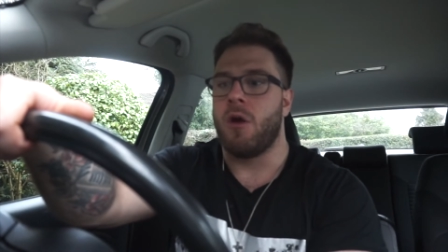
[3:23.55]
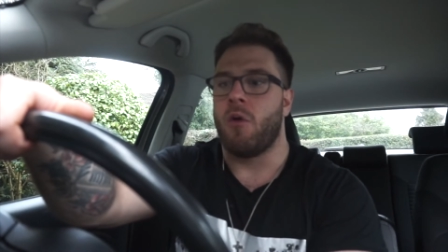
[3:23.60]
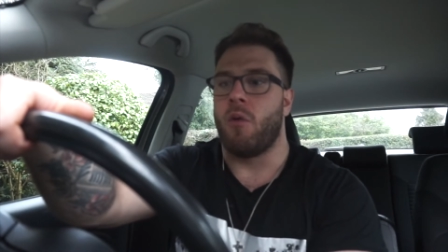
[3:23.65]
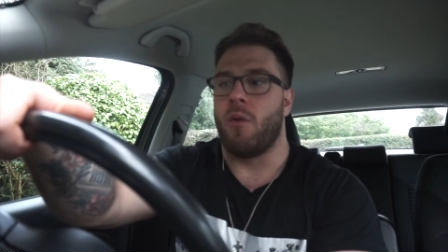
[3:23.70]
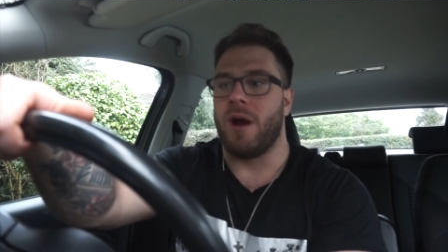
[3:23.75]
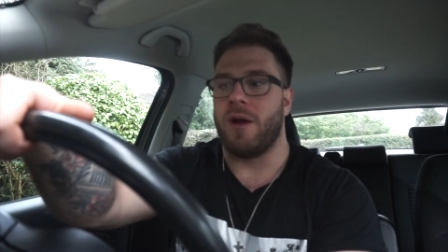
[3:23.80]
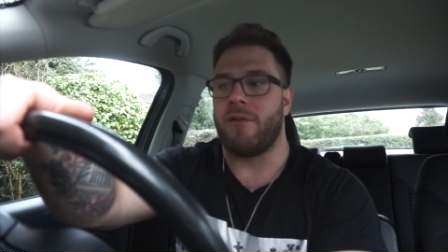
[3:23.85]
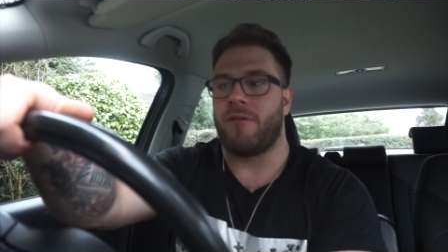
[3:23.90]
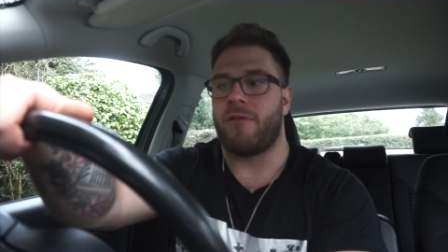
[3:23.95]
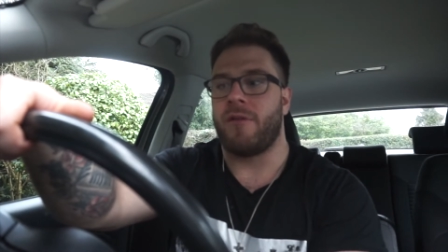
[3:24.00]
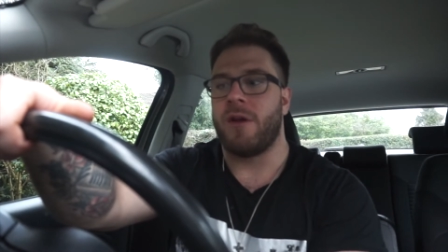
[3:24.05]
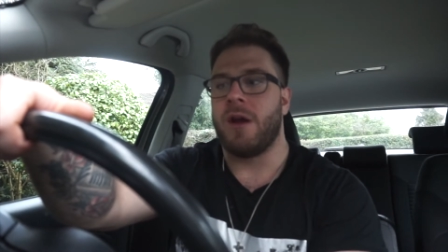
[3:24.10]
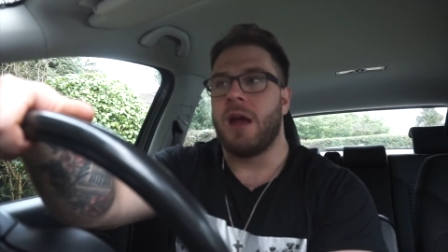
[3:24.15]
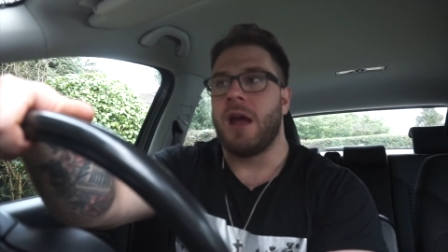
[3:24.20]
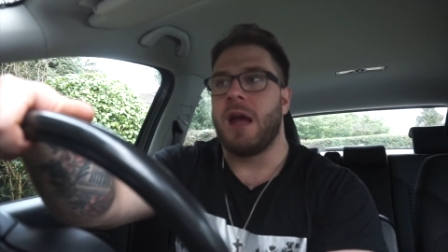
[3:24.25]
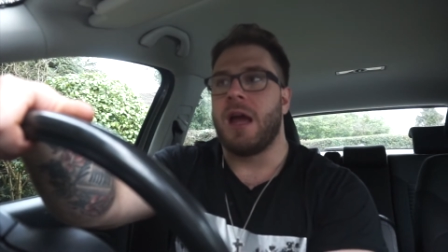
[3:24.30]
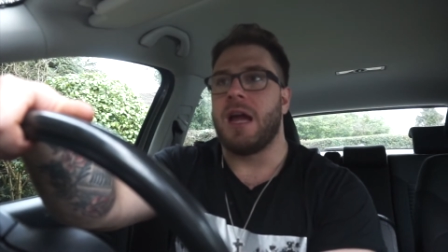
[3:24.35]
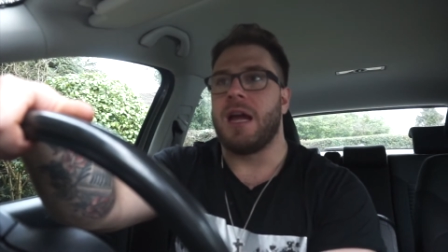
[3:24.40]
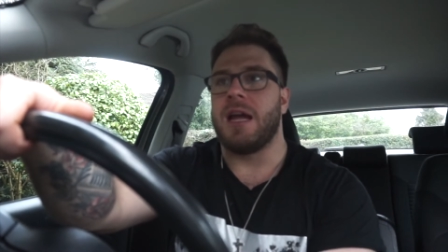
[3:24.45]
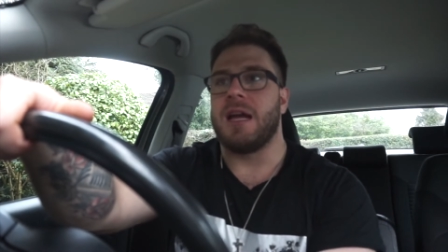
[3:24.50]
with
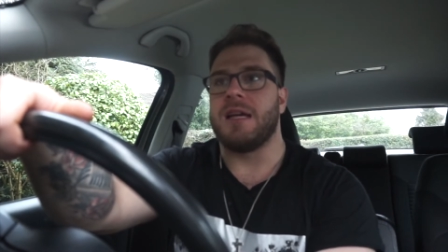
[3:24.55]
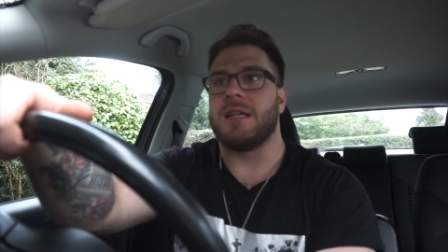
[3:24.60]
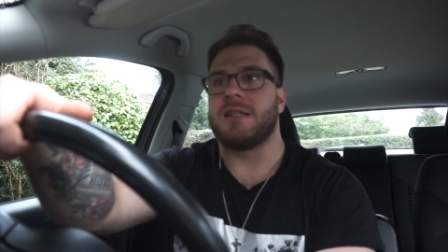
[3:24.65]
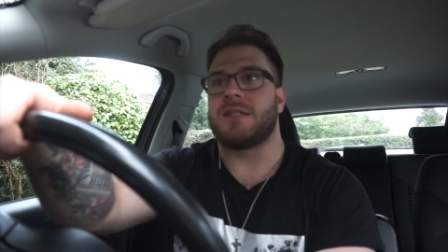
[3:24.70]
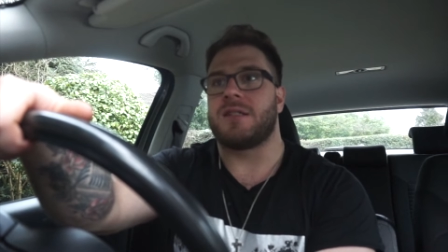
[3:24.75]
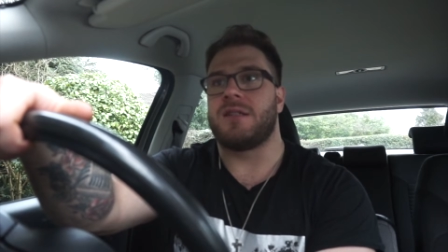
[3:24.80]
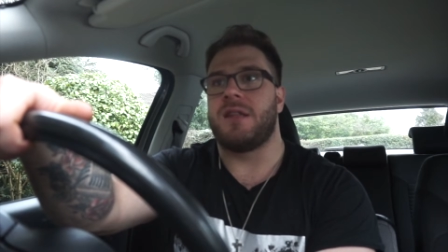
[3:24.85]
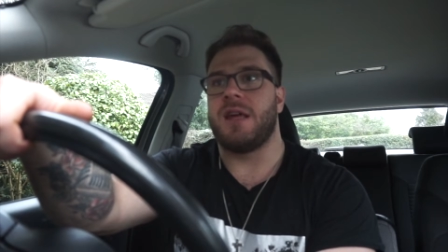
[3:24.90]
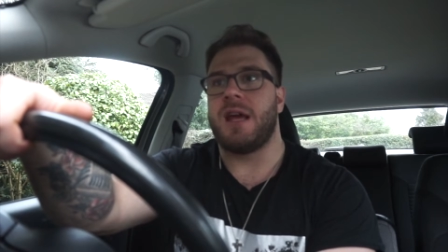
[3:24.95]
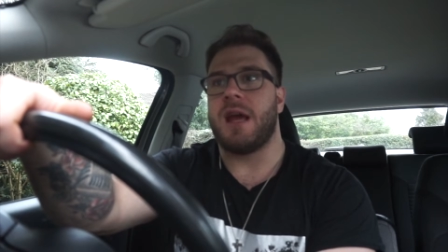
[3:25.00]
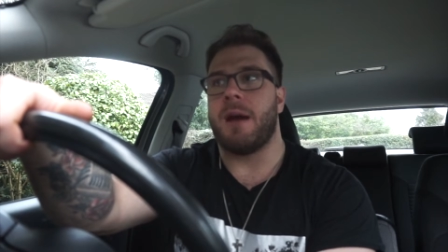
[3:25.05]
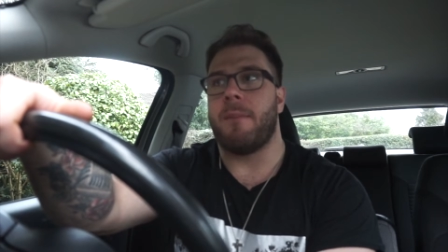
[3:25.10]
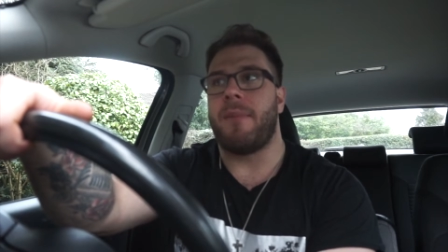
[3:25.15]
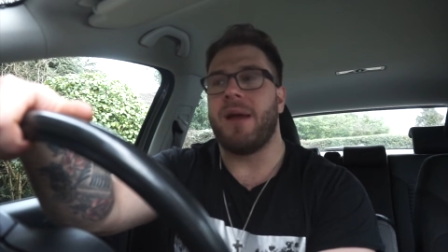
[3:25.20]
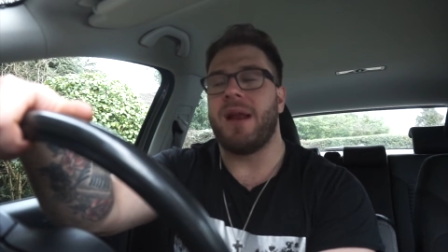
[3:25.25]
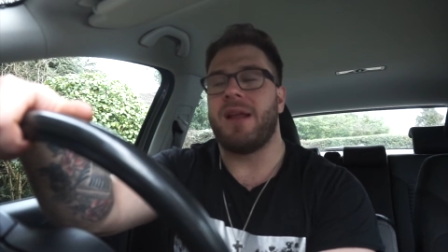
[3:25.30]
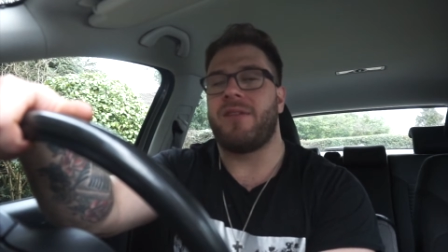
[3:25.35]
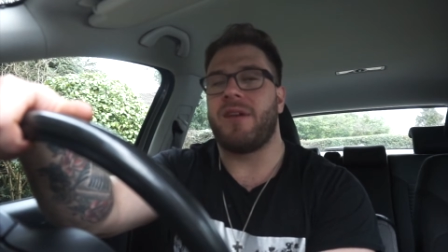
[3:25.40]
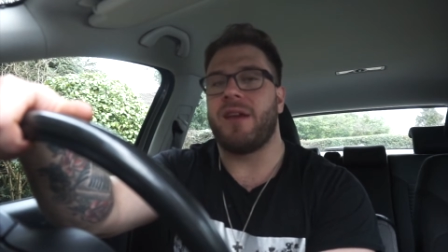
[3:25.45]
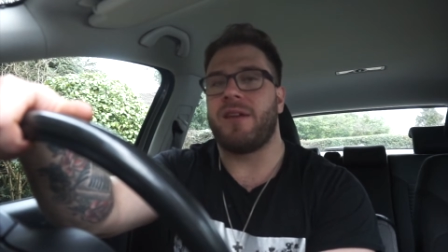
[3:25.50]
is the
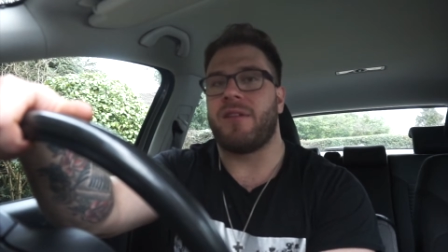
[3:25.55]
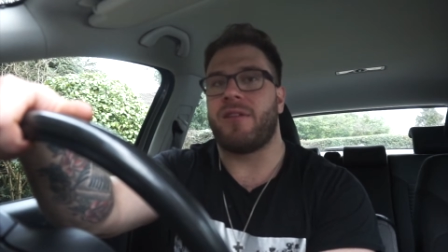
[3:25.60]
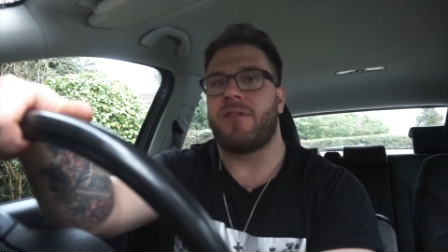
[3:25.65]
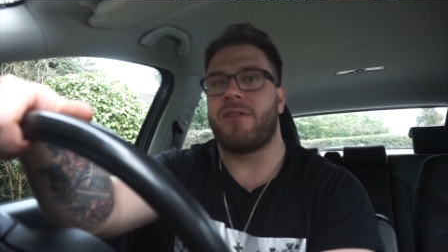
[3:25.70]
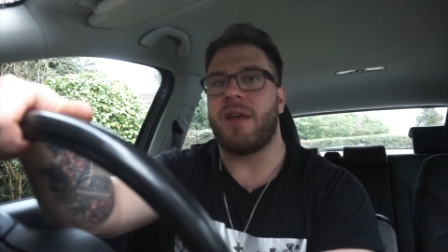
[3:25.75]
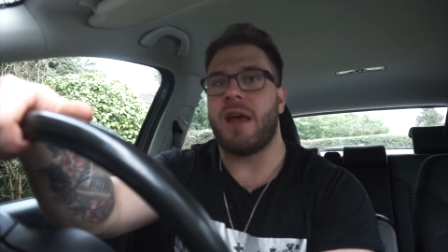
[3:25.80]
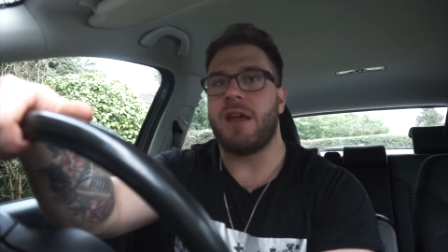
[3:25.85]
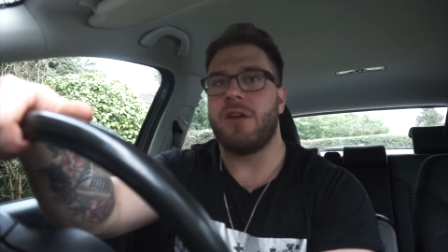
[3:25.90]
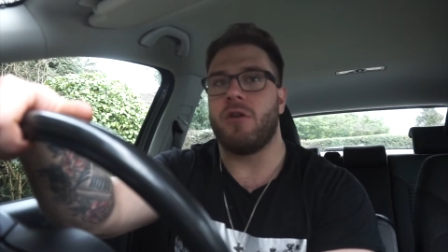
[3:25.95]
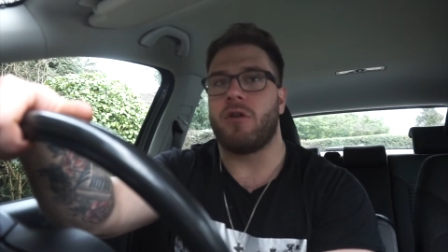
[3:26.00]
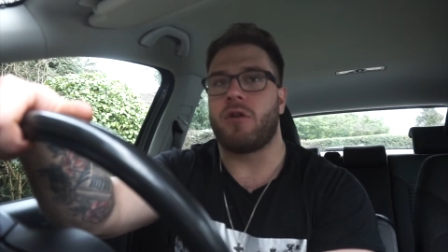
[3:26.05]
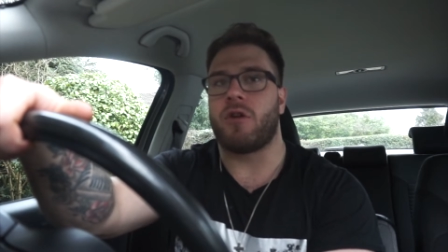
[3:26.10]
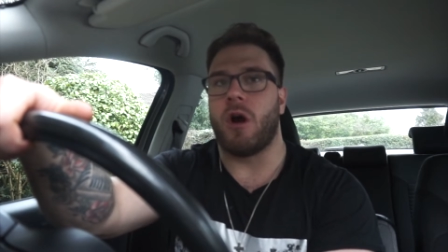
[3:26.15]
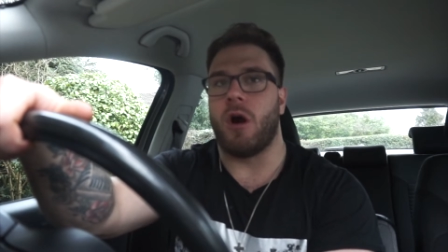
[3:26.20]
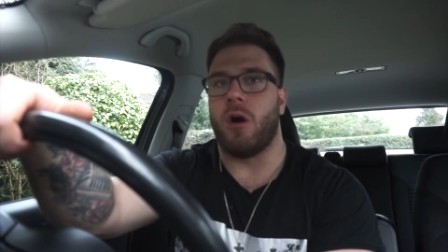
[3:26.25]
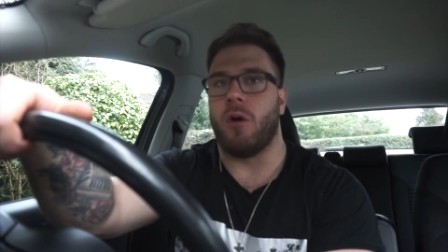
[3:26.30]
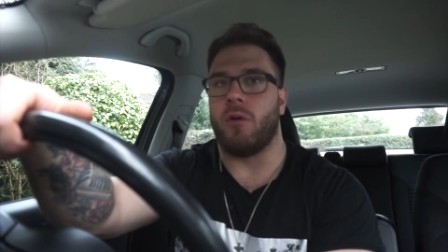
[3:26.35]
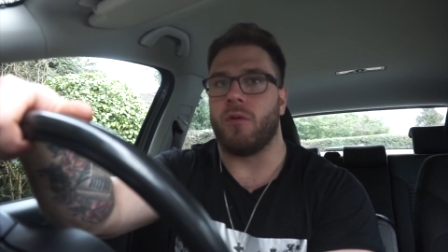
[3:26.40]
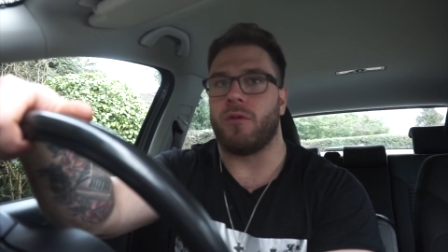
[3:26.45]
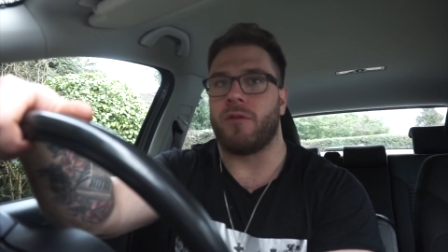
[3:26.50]
ability to set your
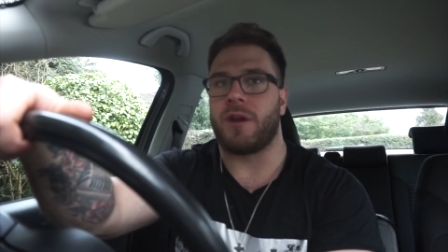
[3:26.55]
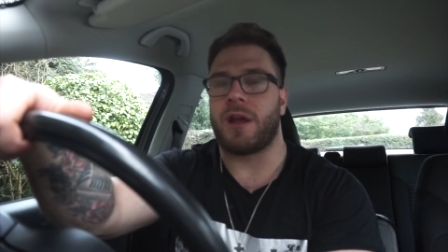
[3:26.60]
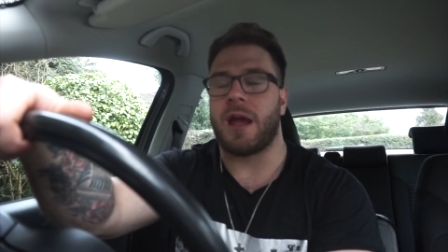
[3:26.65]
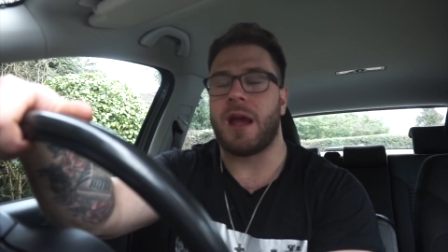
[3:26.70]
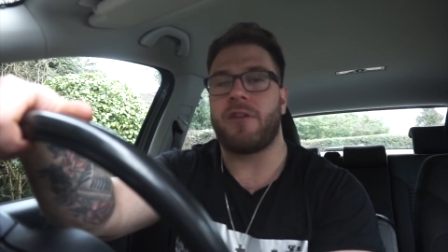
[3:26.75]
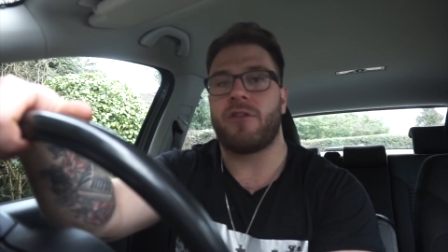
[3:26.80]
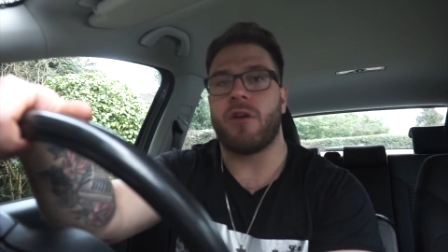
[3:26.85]
goals, okay?